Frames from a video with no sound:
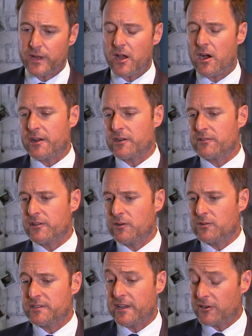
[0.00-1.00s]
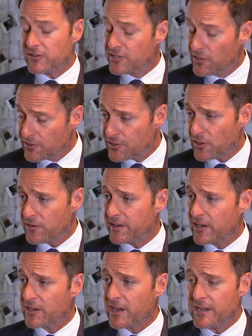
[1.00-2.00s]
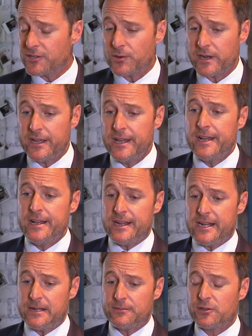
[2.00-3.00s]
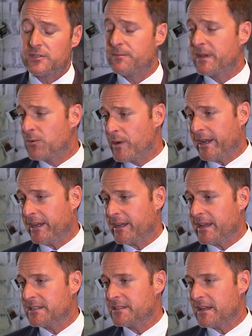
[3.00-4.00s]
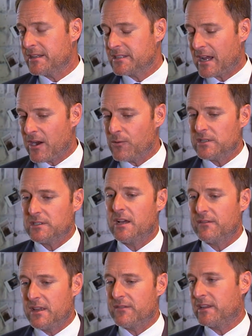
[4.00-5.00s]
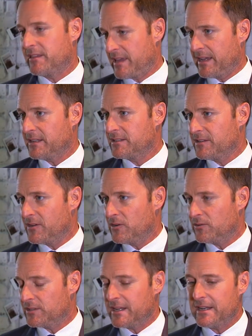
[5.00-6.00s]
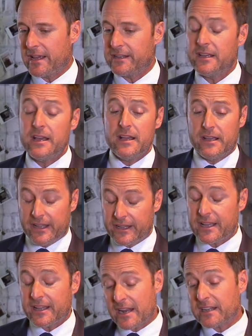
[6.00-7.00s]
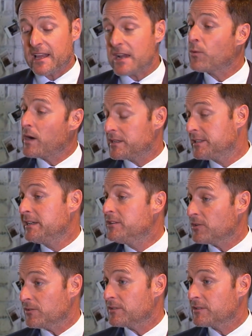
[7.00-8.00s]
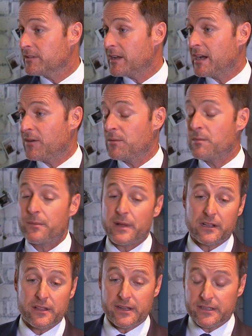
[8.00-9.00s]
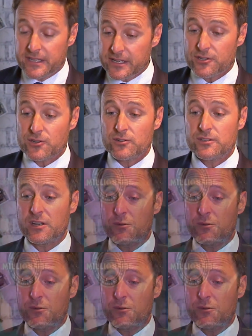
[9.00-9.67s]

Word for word: we honor those that are still serving our country um, so it's a big week and it's it's i always love giving thanks to those and and kind of likewise teachers. Uh, we bring back a lot of teachers